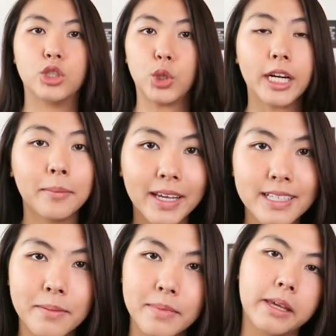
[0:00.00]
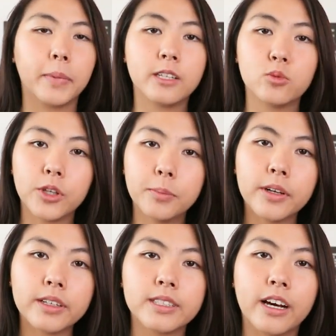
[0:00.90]
try to make something, because when you
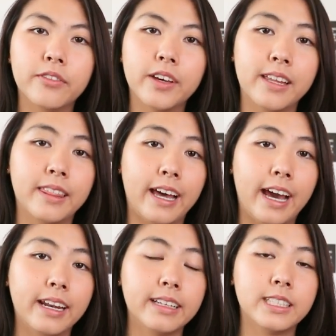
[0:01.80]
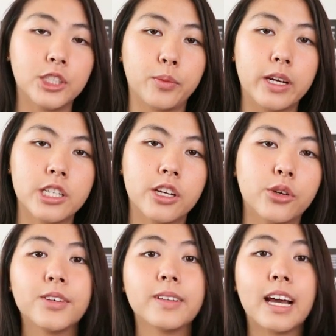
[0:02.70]
put yourself in that situation,
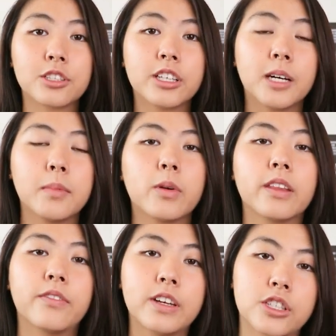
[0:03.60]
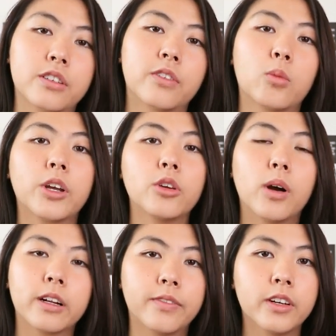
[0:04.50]
you'll naturally come up with a vision for what you
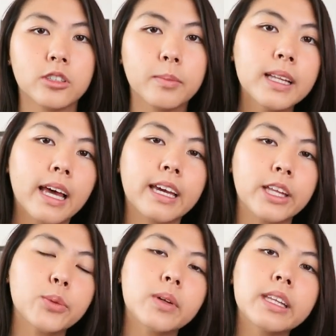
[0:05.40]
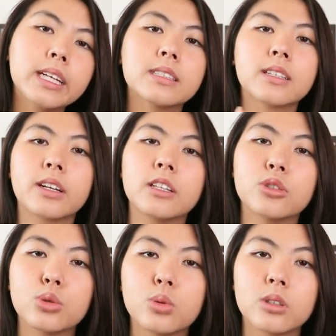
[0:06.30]
want your videos to be like, and you will need certain
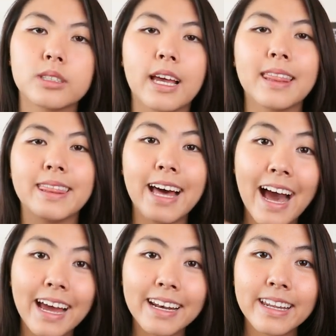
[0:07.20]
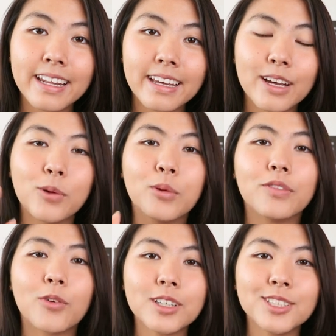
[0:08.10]
tools, and that will
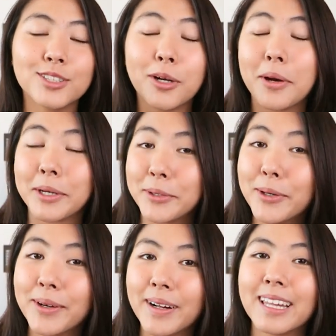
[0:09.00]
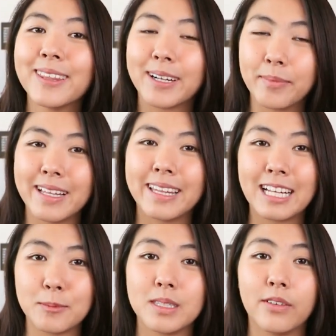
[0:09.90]
force you to go on Google and look at
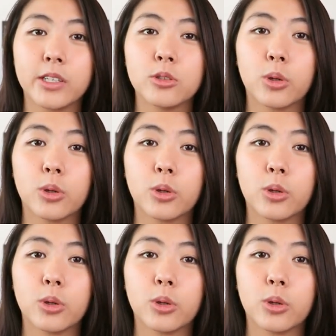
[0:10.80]
that specific